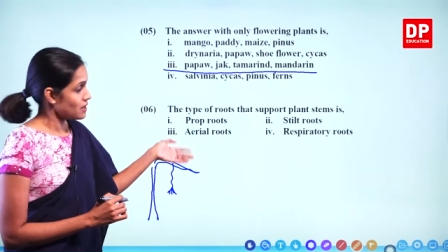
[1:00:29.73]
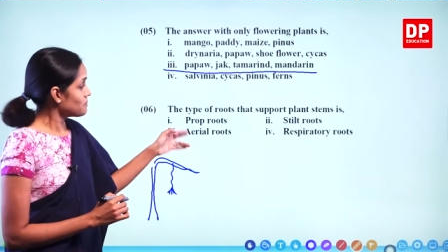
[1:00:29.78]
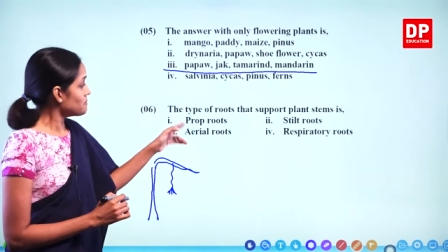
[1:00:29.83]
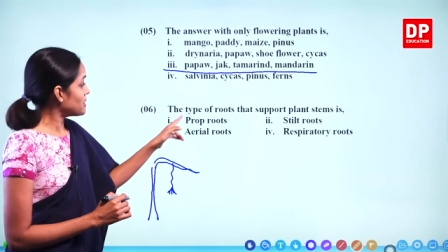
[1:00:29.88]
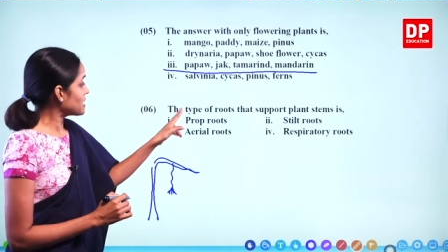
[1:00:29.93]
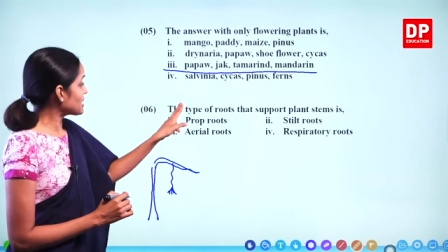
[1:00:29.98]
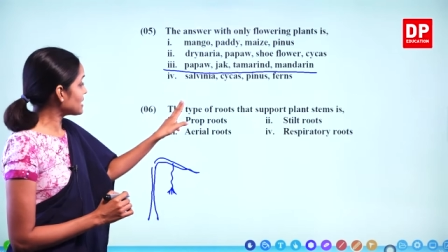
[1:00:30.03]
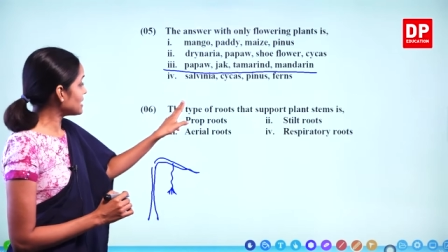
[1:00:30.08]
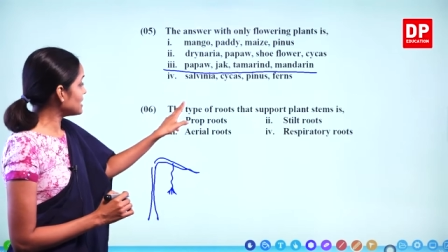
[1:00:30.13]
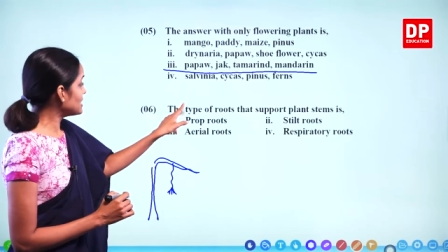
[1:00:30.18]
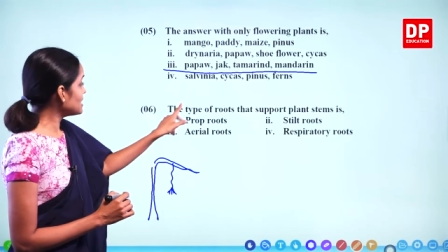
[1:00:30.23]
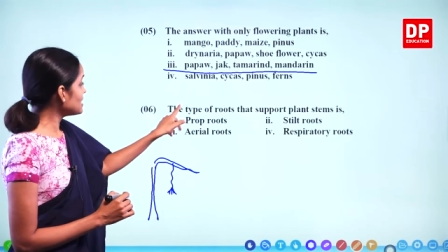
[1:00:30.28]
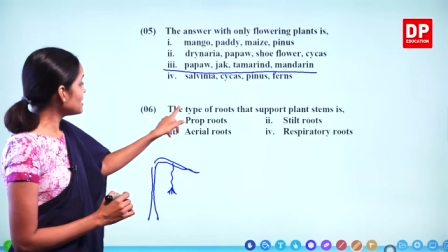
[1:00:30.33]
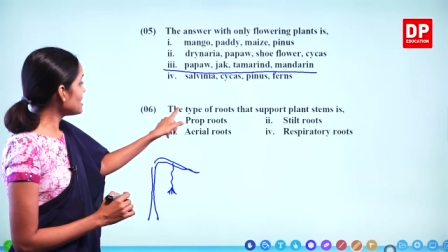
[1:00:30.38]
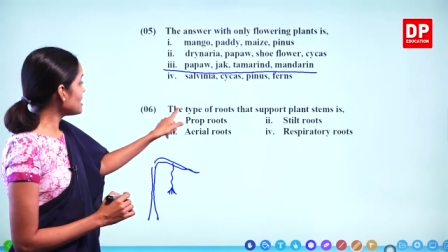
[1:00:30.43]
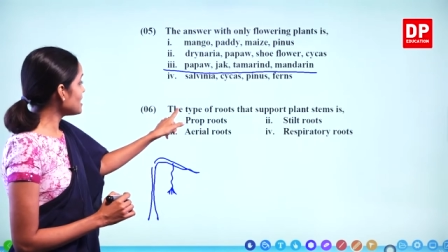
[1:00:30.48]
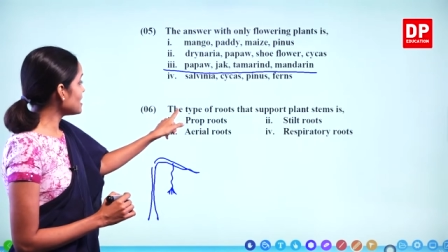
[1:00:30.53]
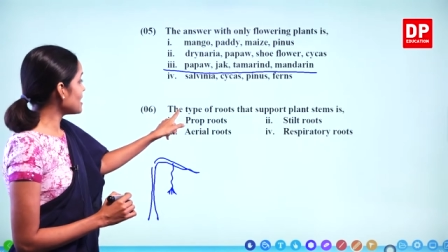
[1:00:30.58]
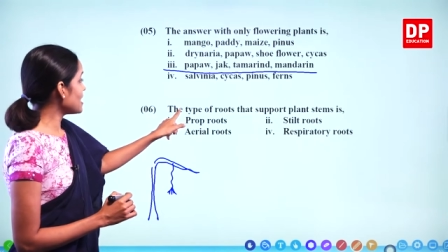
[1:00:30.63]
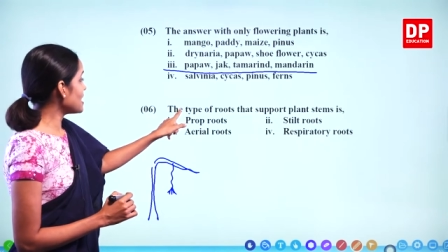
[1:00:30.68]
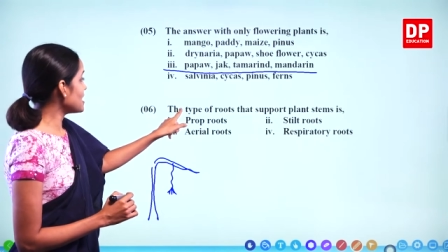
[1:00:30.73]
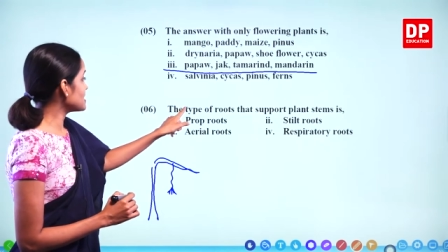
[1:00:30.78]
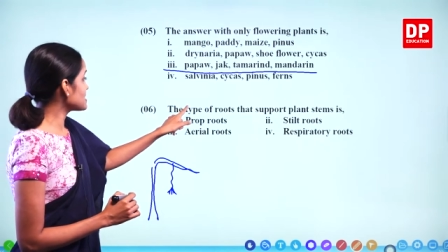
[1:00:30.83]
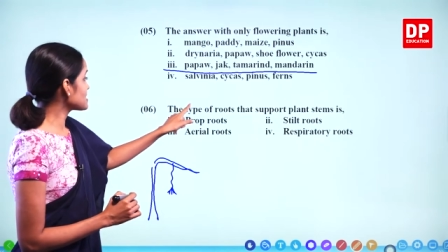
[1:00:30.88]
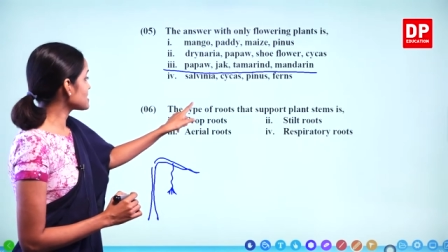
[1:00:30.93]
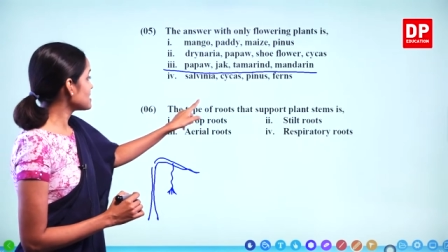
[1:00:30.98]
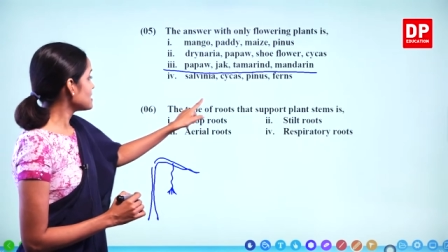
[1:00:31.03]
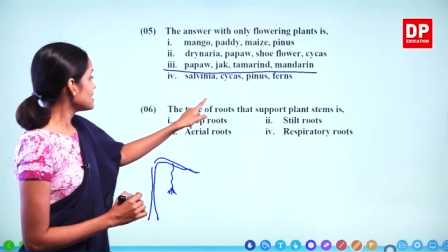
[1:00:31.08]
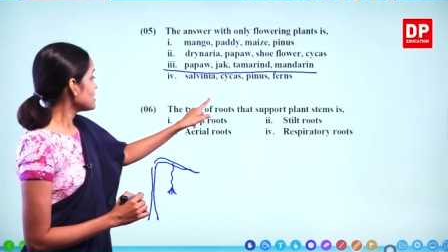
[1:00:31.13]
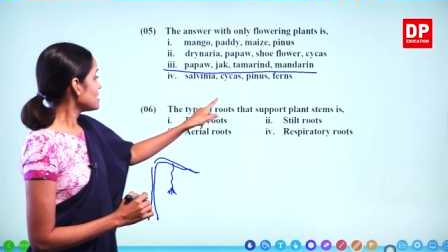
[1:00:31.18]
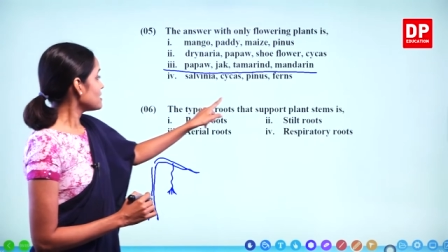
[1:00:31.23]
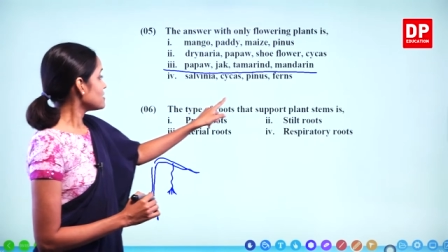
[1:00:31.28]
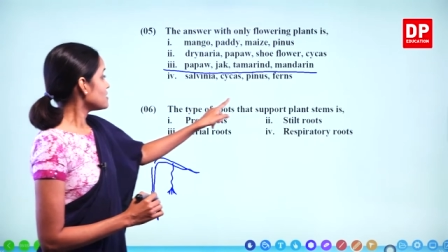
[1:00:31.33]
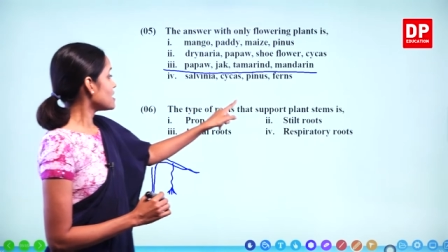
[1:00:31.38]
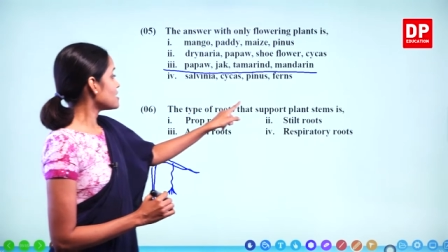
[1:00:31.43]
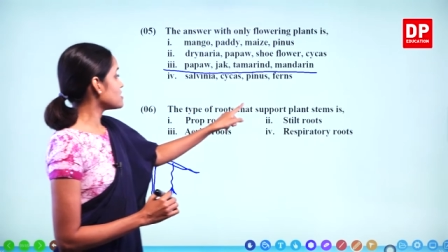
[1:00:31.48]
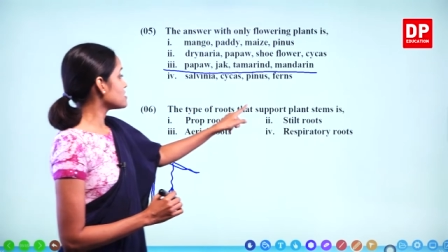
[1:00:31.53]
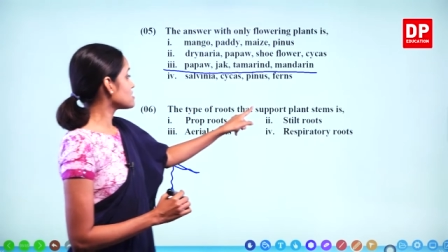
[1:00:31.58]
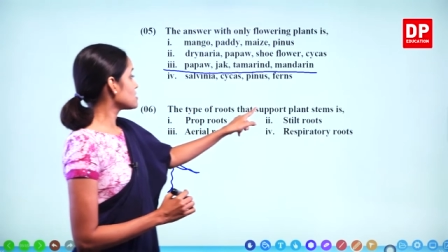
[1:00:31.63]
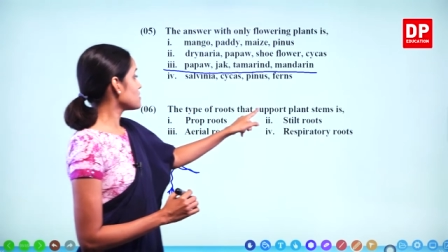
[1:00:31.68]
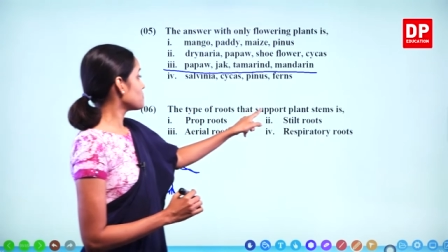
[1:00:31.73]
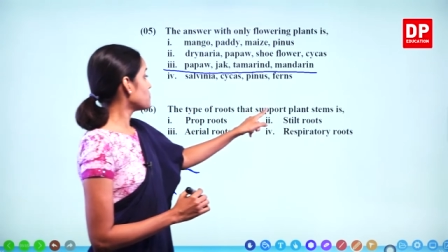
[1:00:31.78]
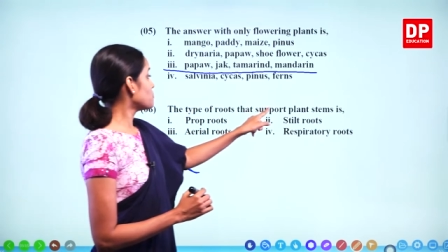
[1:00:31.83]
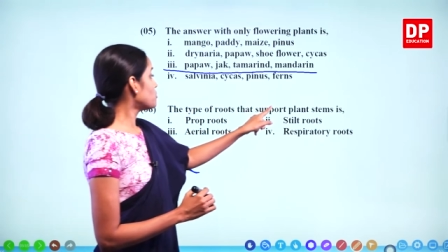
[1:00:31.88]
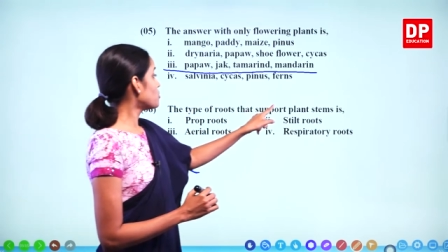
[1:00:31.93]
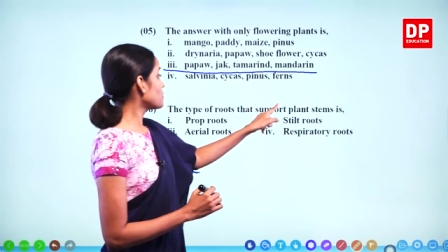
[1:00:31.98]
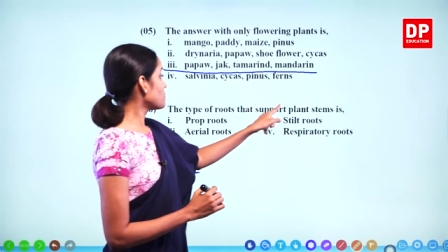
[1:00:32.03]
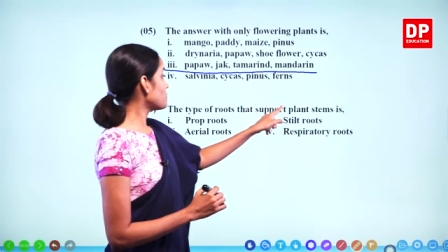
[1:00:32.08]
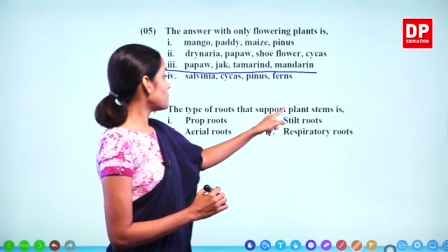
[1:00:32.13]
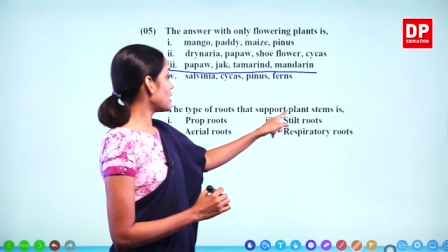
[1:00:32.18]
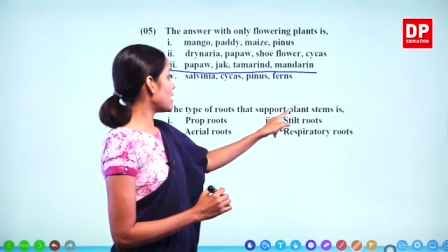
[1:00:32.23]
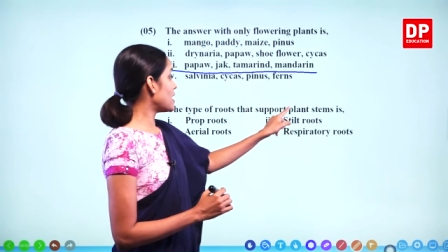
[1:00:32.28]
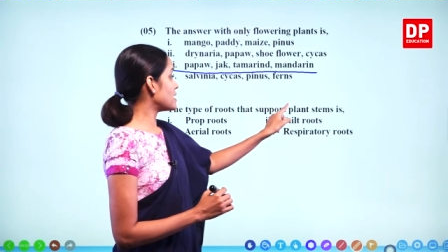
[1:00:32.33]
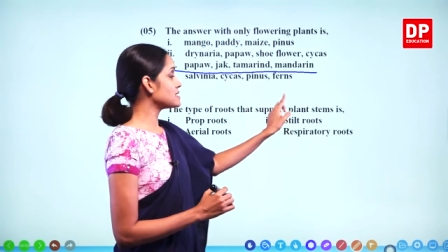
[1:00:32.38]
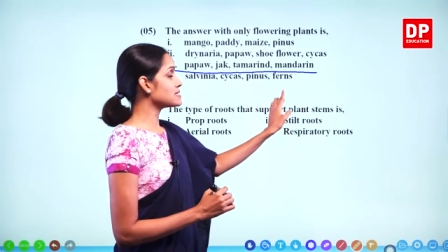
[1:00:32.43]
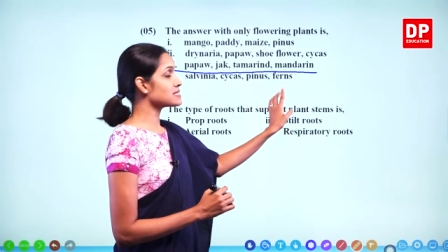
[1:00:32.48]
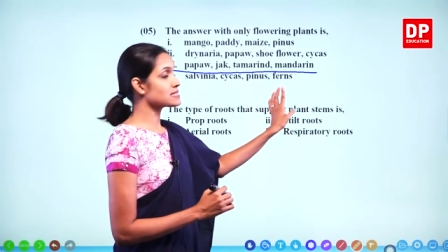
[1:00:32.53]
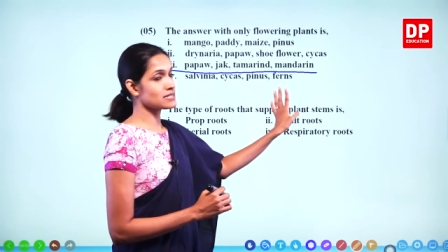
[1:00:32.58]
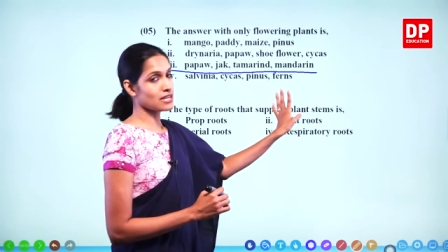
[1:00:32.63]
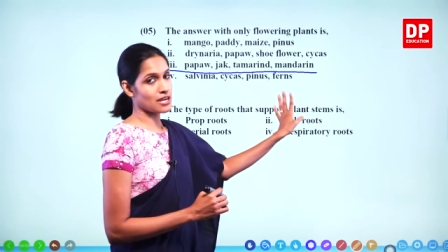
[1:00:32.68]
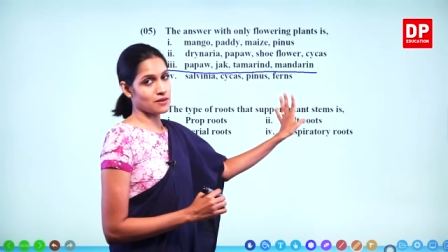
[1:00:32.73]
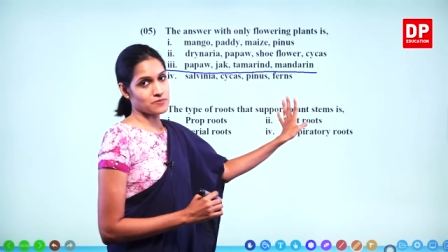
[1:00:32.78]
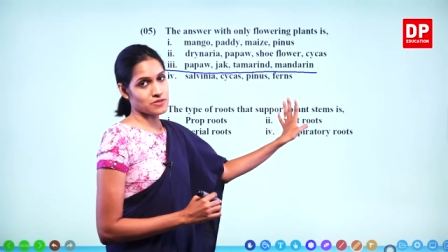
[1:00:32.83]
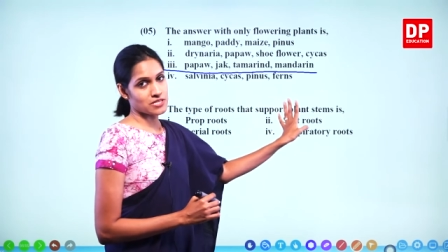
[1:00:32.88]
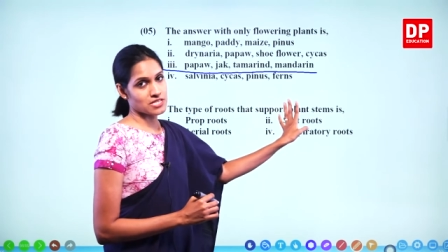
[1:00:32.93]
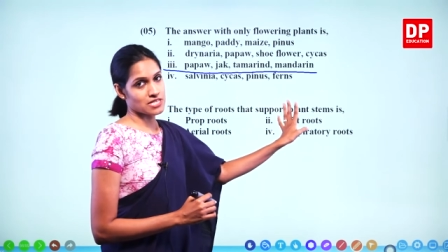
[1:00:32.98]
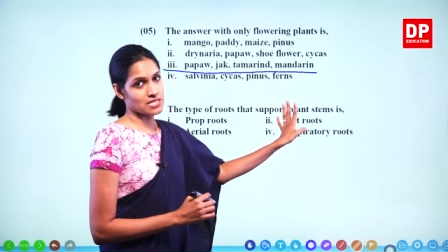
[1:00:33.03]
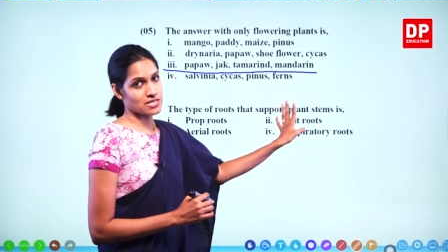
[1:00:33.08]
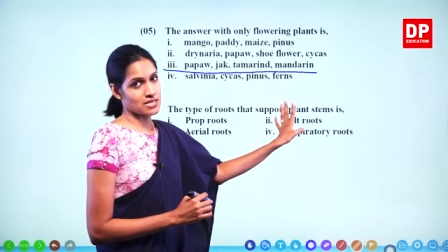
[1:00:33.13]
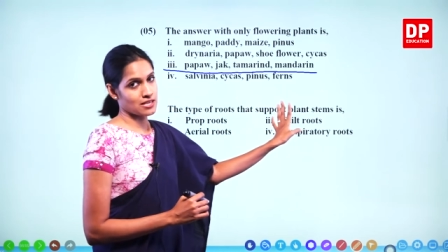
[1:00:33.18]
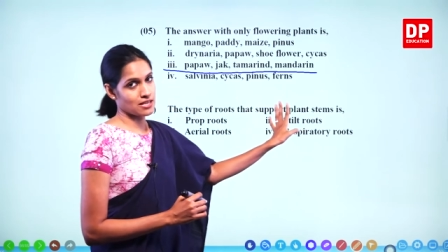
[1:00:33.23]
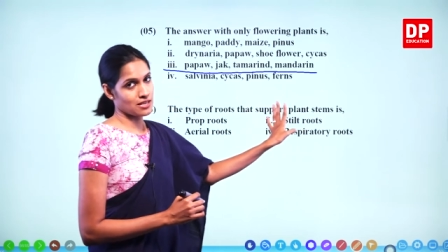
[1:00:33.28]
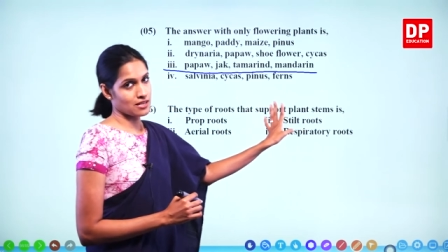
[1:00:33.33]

But here they ask that support plant stems.